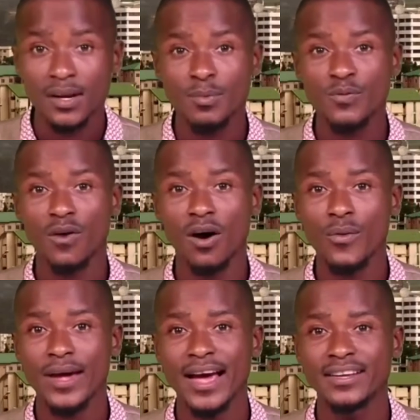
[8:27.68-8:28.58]
Before
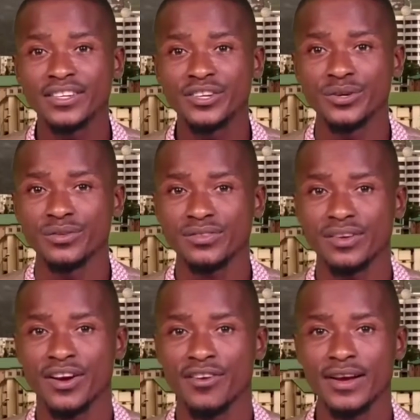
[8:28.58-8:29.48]
we end the news,
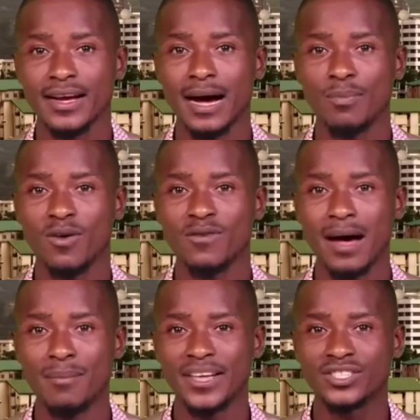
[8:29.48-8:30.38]
a recap of
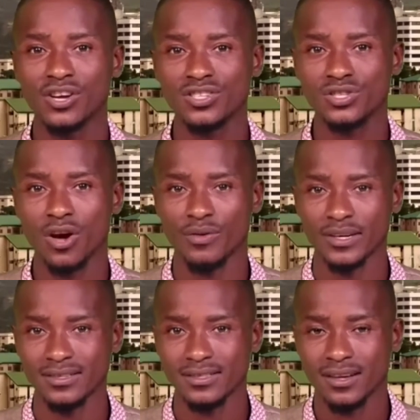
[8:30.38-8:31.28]
our major
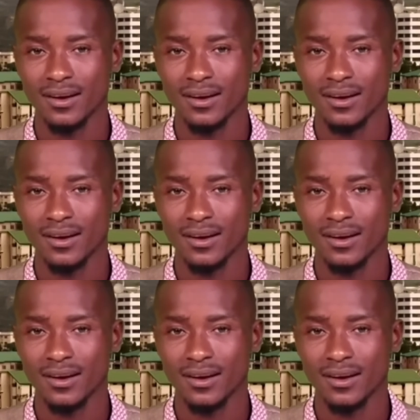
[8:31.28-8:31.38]
stories.